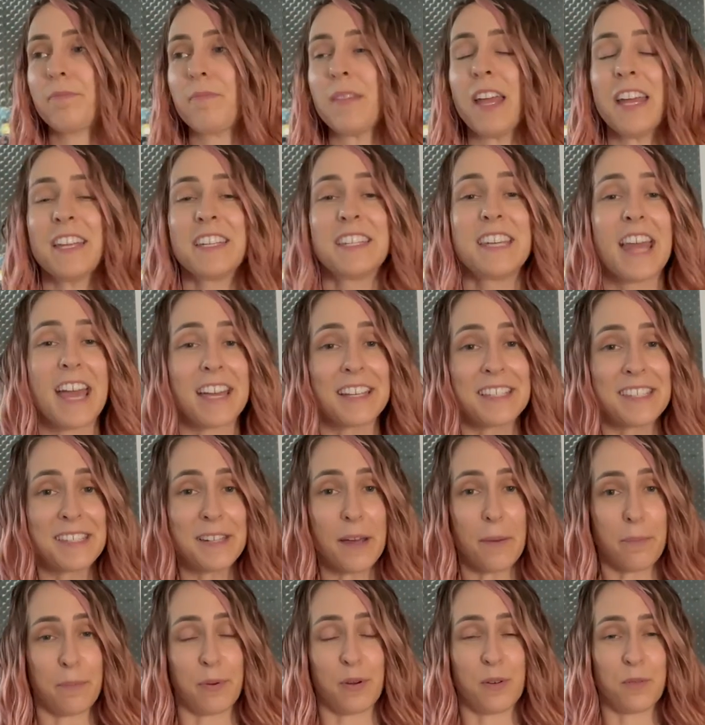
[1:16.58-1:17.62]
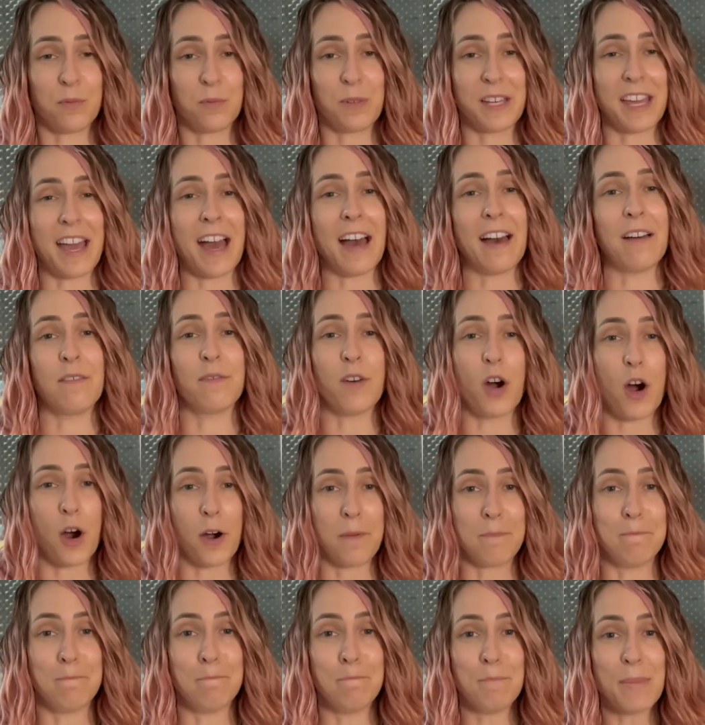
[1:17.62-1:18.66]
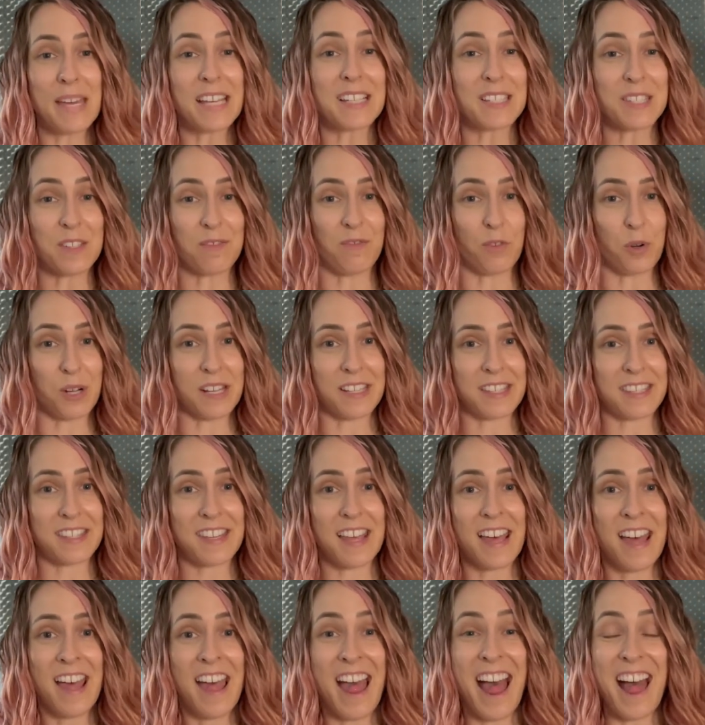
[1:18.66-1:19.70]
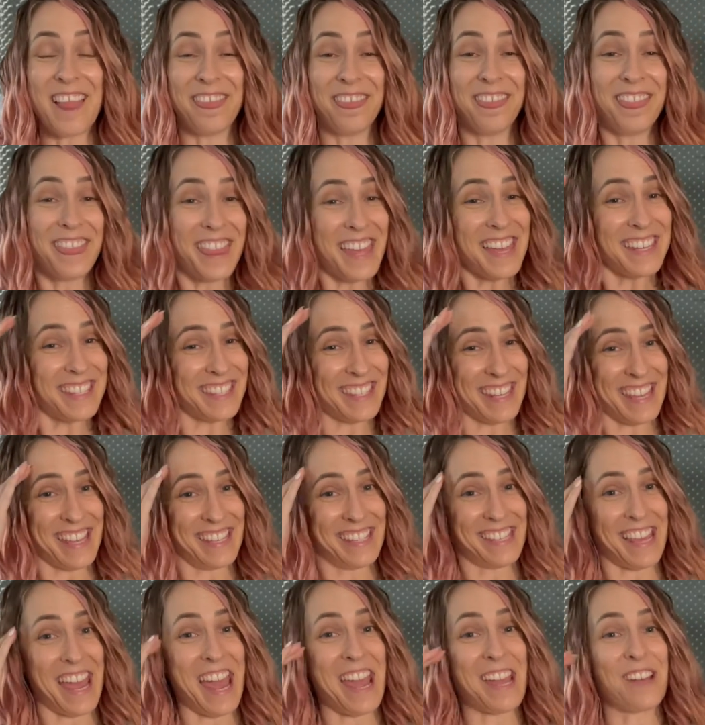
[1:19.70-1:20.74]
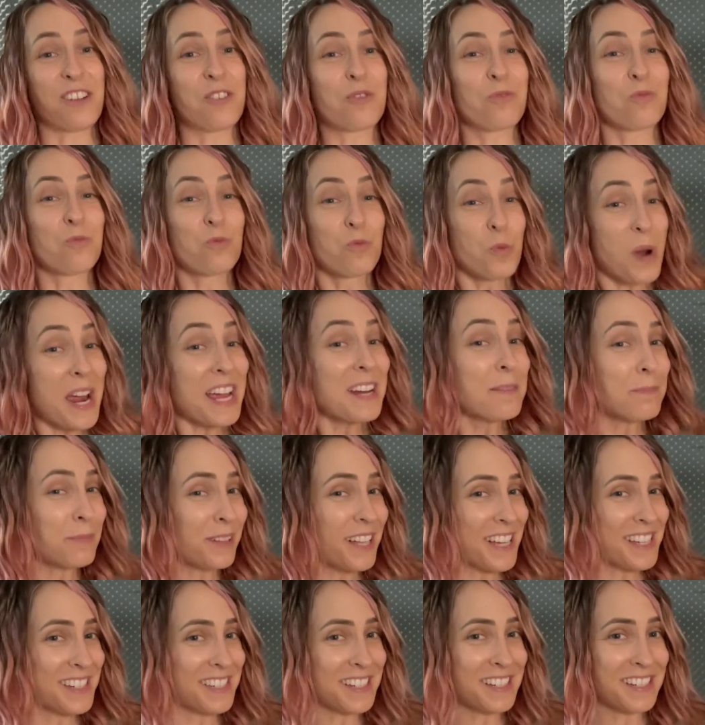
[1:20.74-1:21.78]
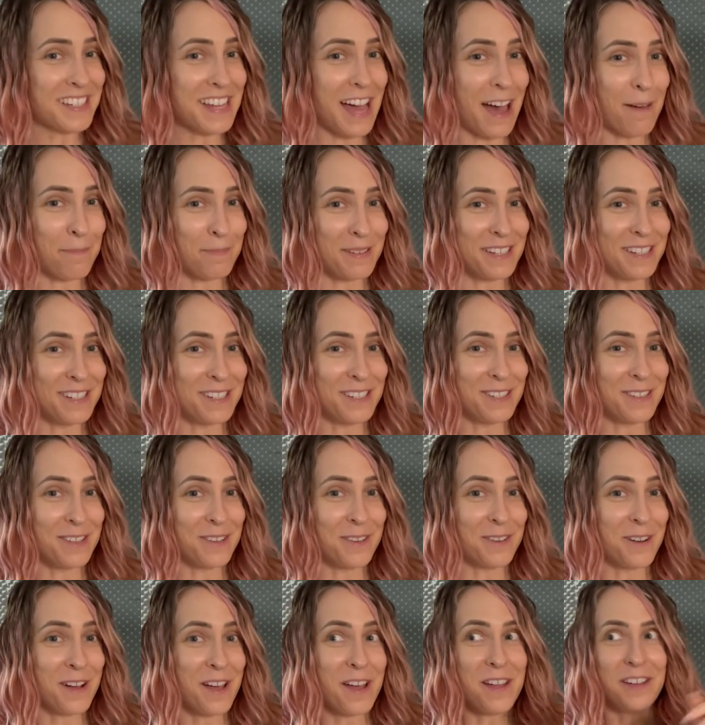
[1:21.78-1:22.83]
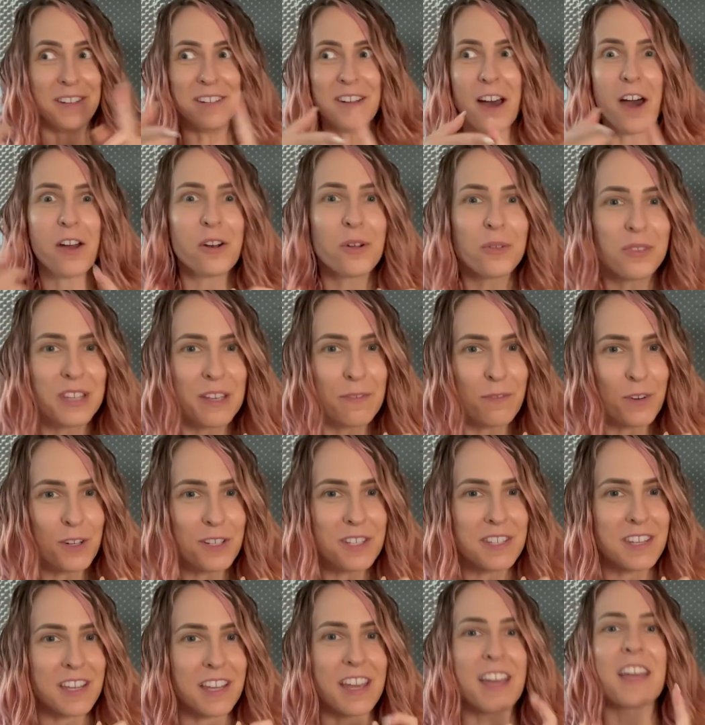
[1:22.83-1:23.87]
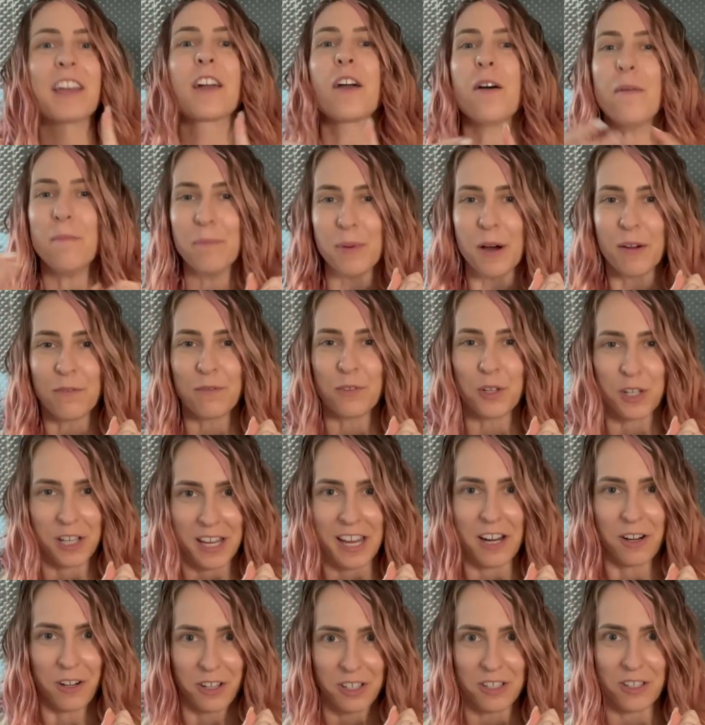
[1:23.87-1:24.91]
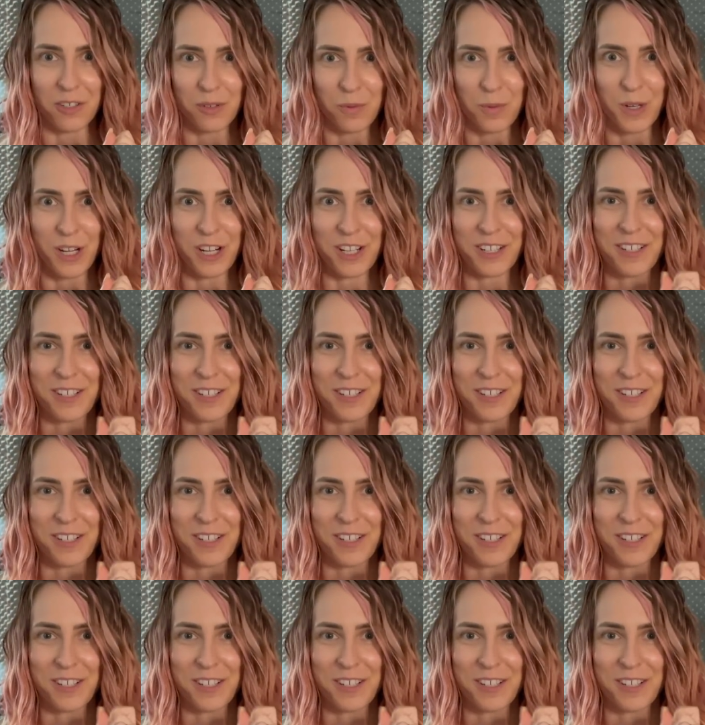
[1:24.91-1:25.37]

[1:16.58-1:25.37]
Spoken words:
Next up, we have our mixed voice. And this is a great place to tap into, not only for singing, but for character work.